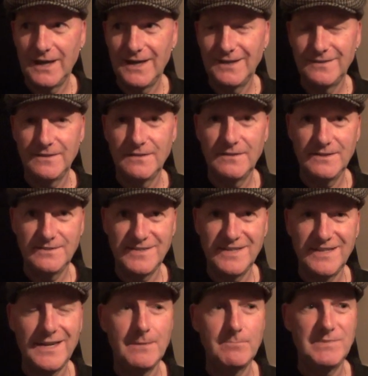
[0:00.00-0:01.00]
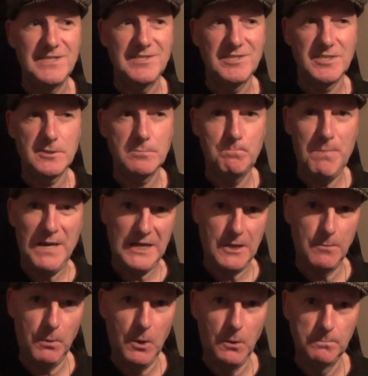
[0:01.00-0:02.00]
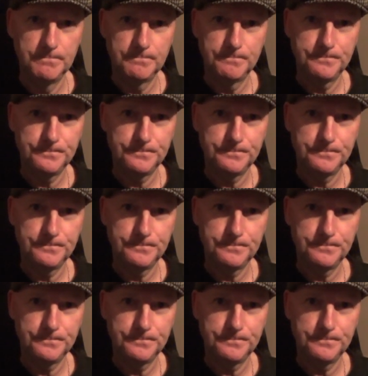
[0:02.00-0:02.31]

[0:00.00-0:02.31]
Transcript: And they said, I'm despicable.